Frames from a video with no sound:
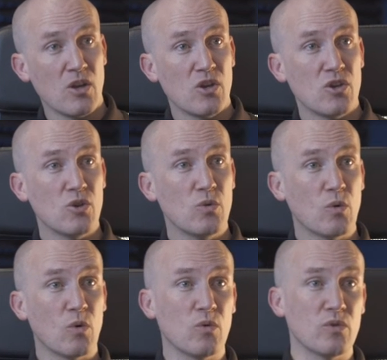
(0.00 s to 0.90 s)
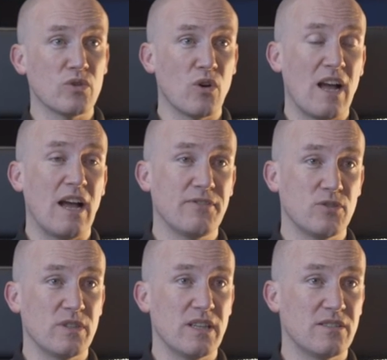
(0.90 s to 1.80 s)
you will not have
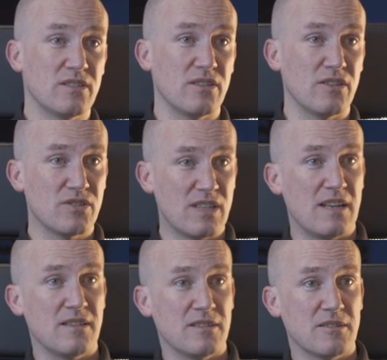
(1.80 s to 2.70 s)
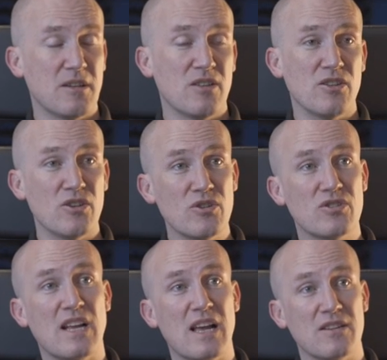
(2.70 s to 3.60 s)
to adhere to the new standards. The new
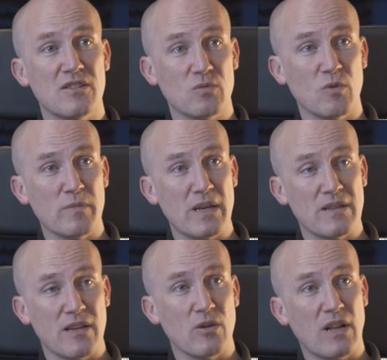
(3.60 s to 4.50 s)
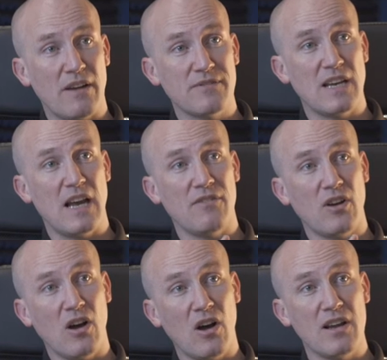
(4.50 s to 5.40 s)
standards will mean that you'll have to have
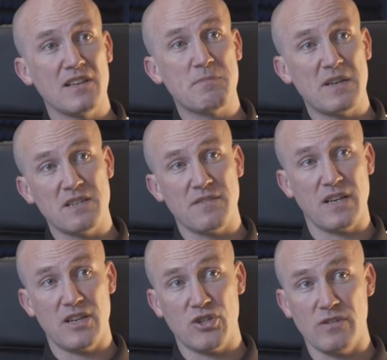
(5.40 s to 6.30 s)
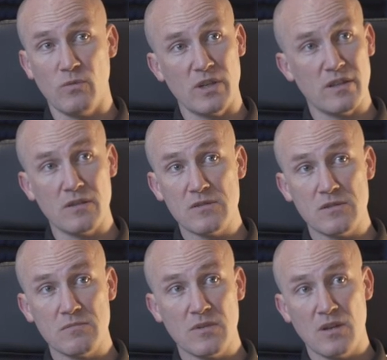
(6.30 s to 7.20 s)
a higher specification of
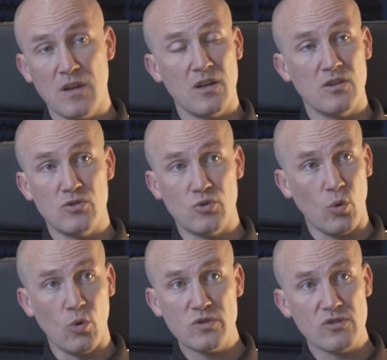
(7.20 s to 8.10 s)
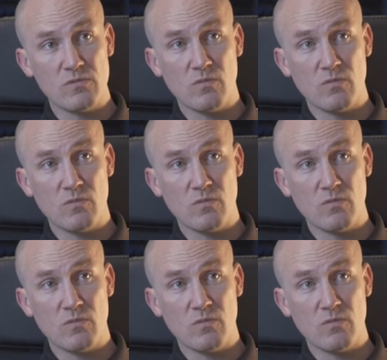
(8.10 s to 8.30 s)
windows, doors,